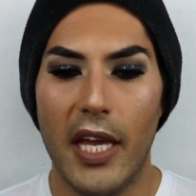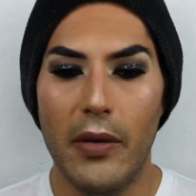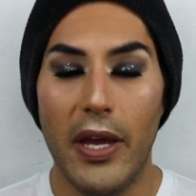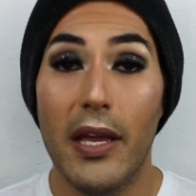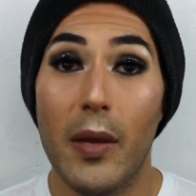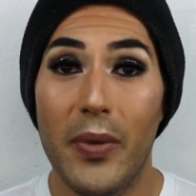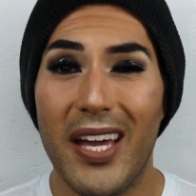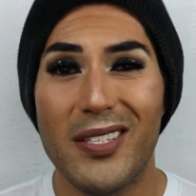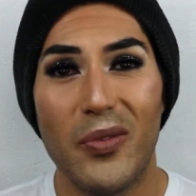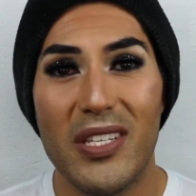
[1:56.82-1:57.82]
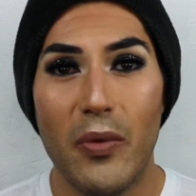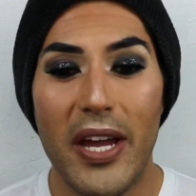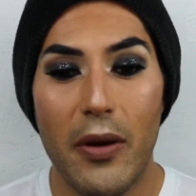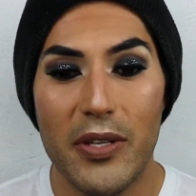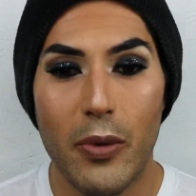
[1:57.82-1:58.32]
Anyway, P.S., the reason
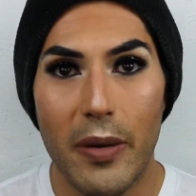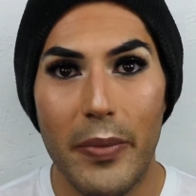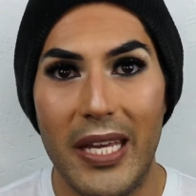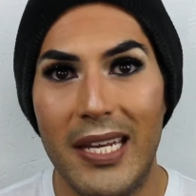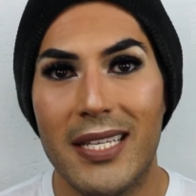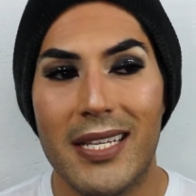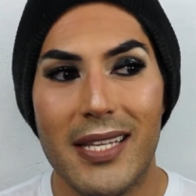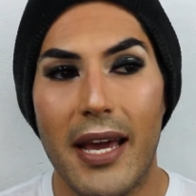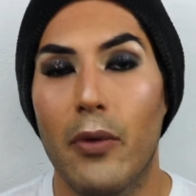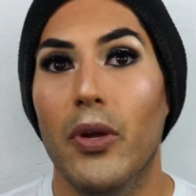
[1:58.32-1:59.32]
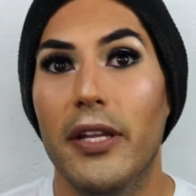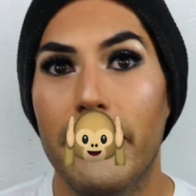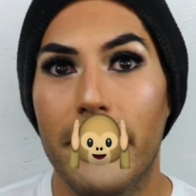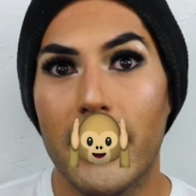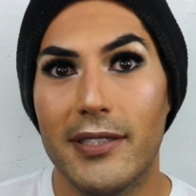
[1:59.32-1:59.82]
why I always wear a beanie is because I got a really
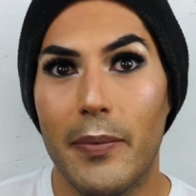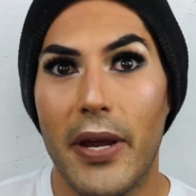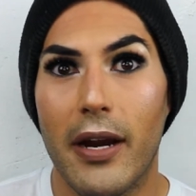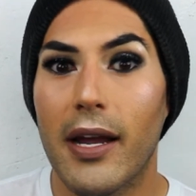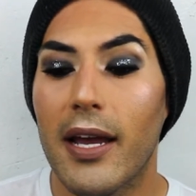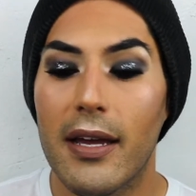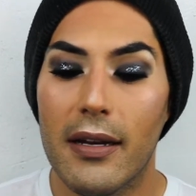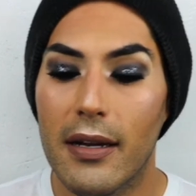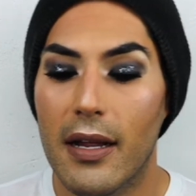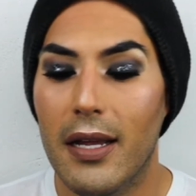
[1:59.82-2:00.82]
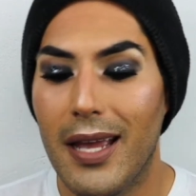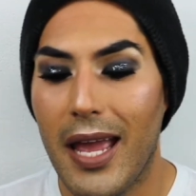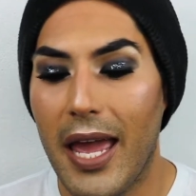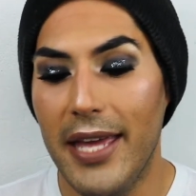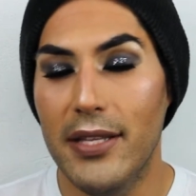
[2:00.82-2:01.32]
up haircut.
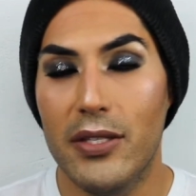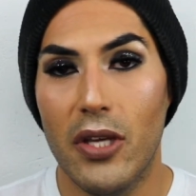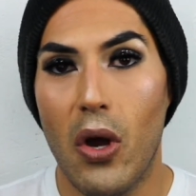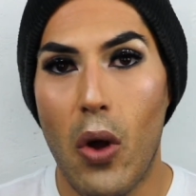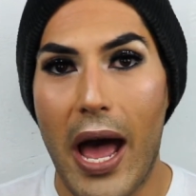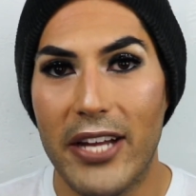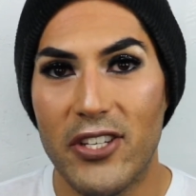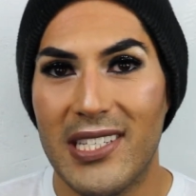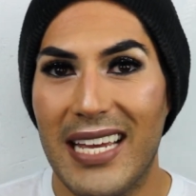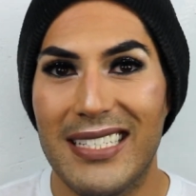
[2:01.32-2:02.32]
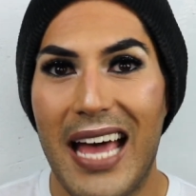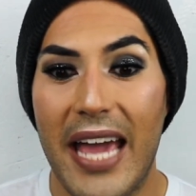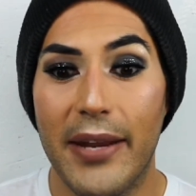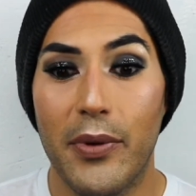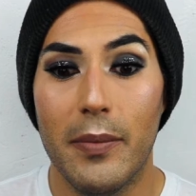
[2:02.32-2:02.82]
And so I just like to
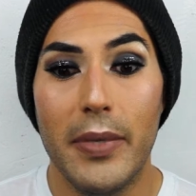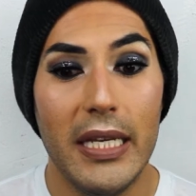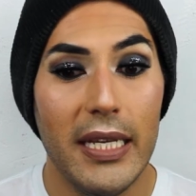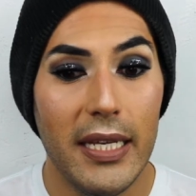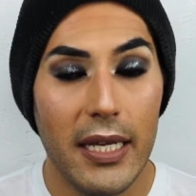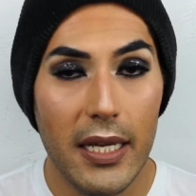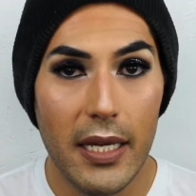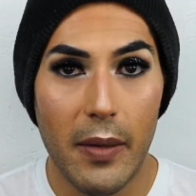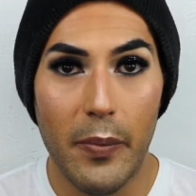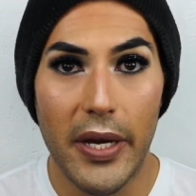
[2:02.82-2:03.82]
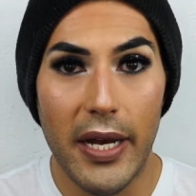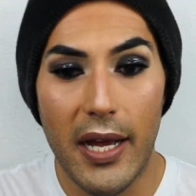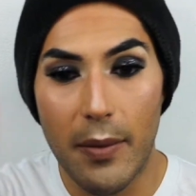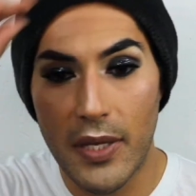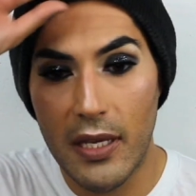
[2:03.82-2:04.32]
hide it beanie. But
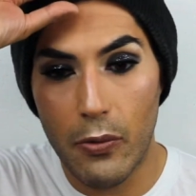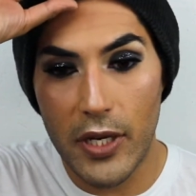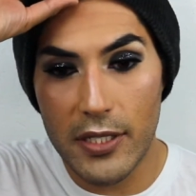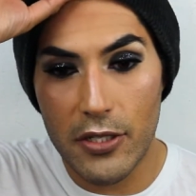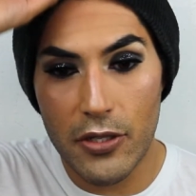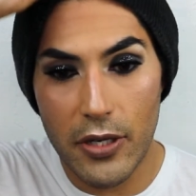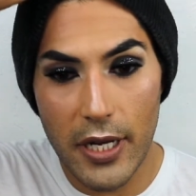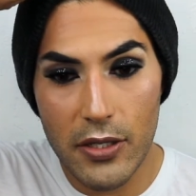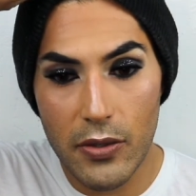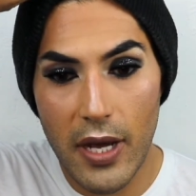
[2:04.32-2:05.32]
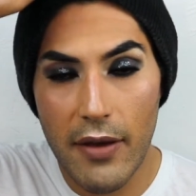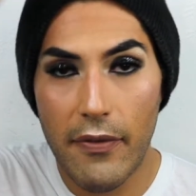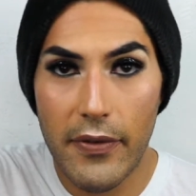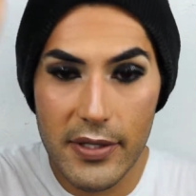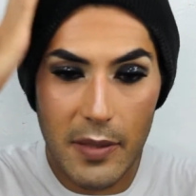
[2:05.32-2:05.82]
rest assured, I do
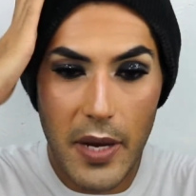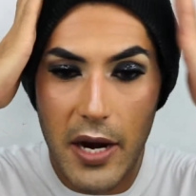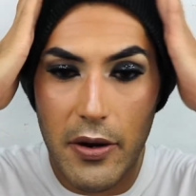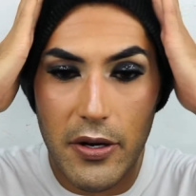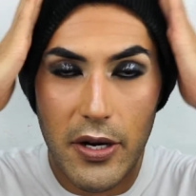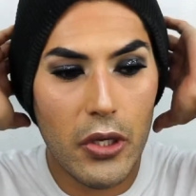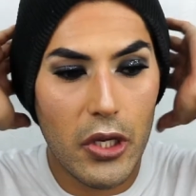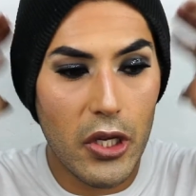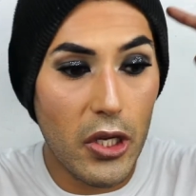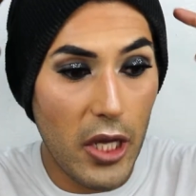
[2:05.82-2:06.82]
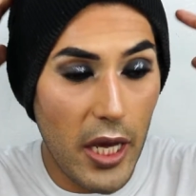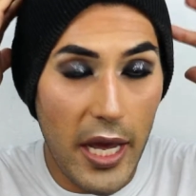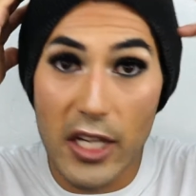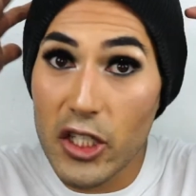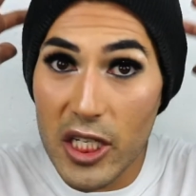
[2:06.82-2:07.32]
have some hair under here.
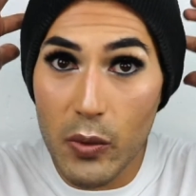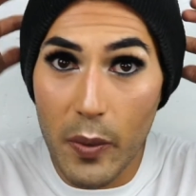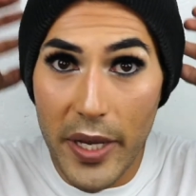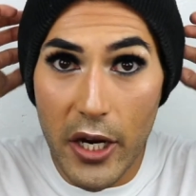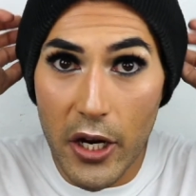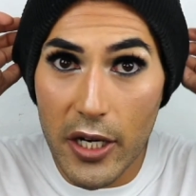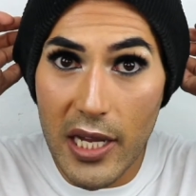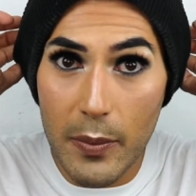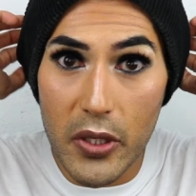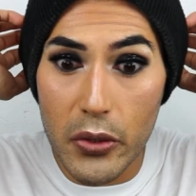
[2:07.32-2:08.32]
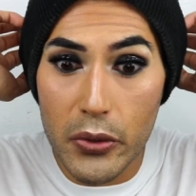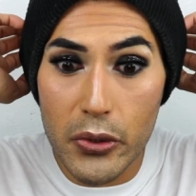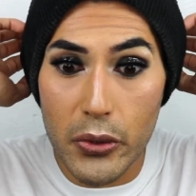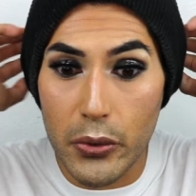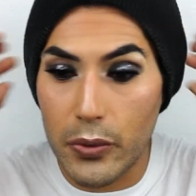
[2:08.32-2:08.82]
And she will make her debut
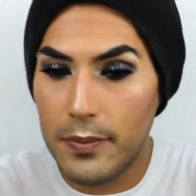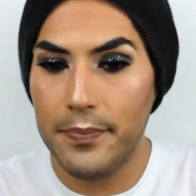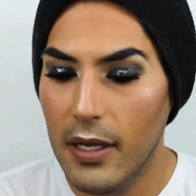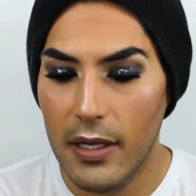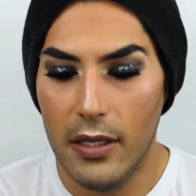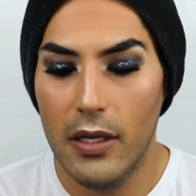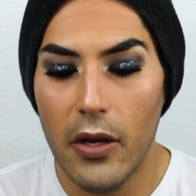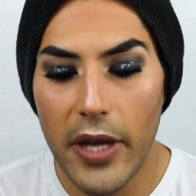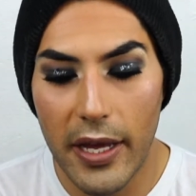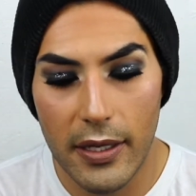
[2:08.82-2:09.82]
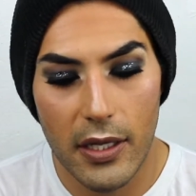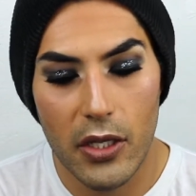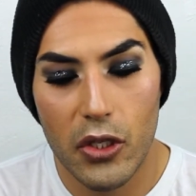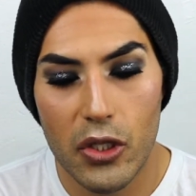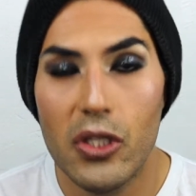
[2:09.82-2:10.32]
soon. Okay,
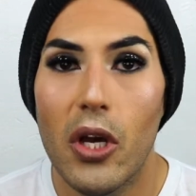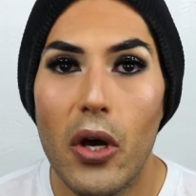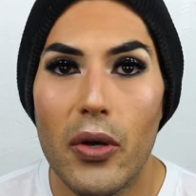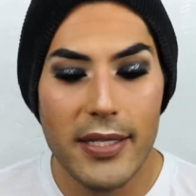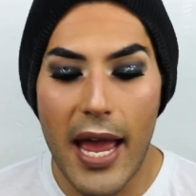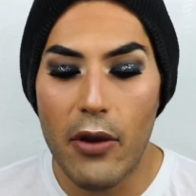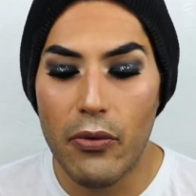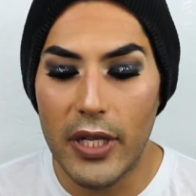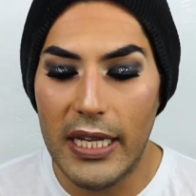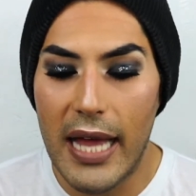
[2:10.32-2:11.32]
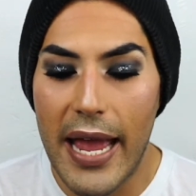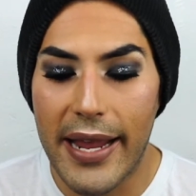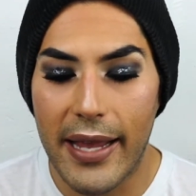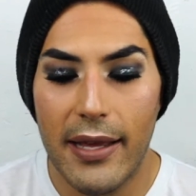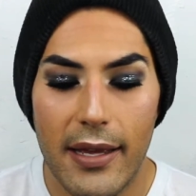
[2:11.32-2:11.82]
so I
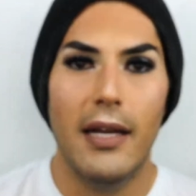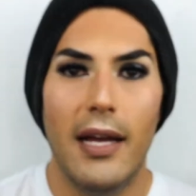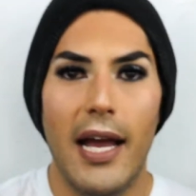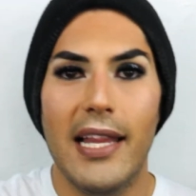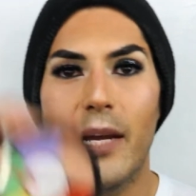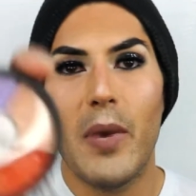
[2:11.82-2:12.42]
like